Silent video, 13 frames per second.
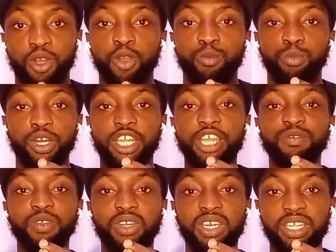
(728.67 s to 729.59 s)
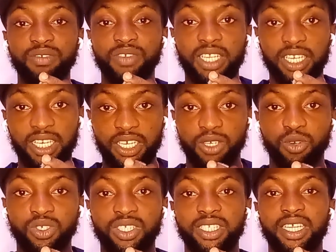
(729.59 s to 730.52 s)
But if you live in
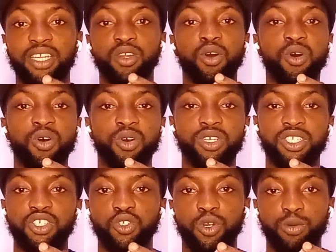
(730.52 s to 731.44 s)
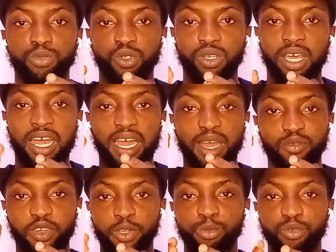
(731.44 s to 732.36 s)
Lagos, then all these options are
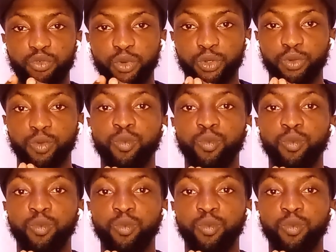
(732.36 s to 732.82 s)
available for you.